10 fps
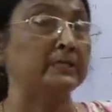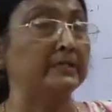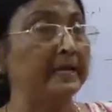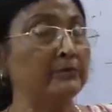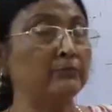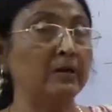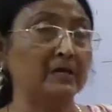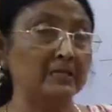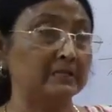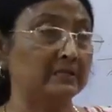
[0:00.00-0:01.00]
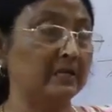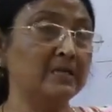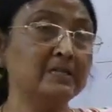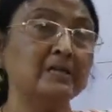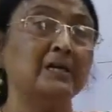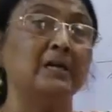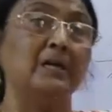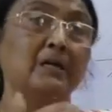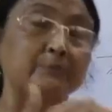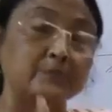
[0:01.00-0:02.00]
then what? The
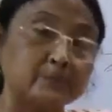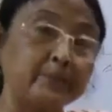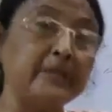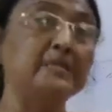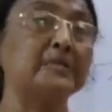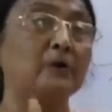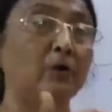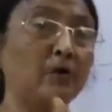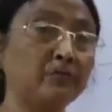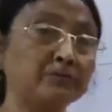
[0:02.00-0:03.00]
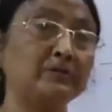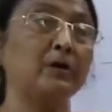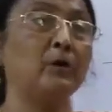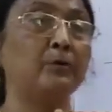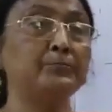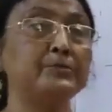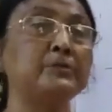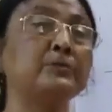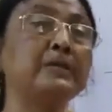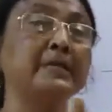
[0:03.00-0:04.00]
speed of the
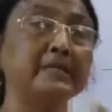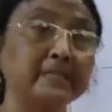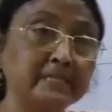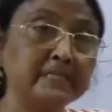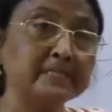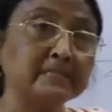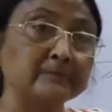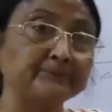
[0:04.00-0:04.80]
object will increase.